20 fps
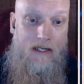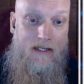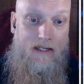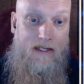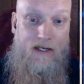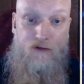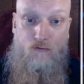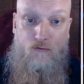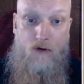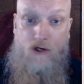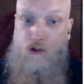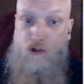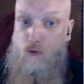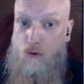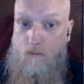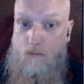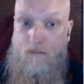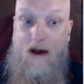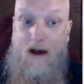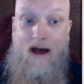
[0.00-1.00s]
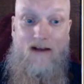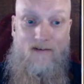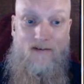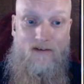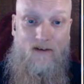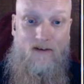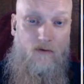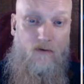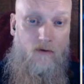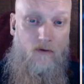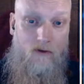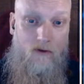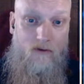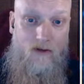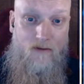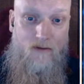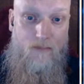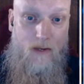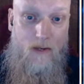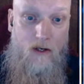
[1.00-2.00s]
These ritual masks, as
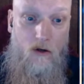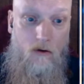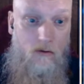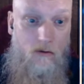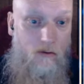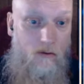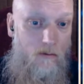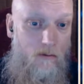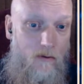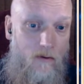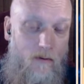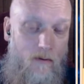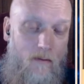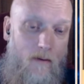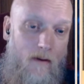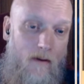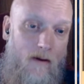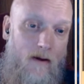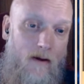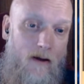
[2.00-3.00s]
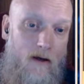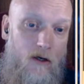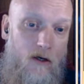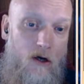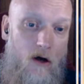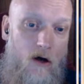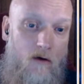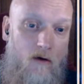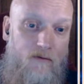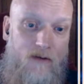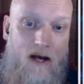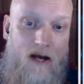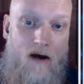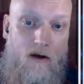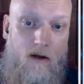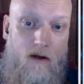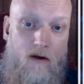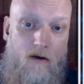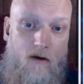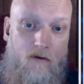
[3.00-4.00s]
they've been called, carved
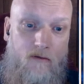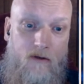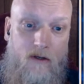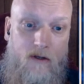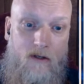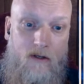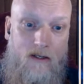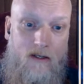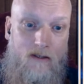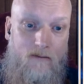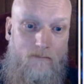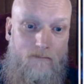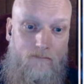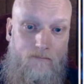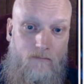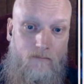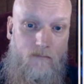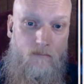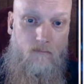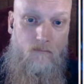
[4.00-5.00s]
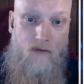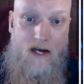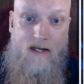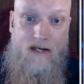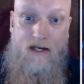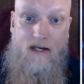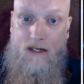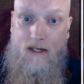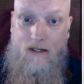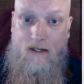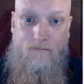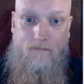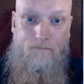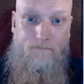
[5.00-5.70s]
out of red deer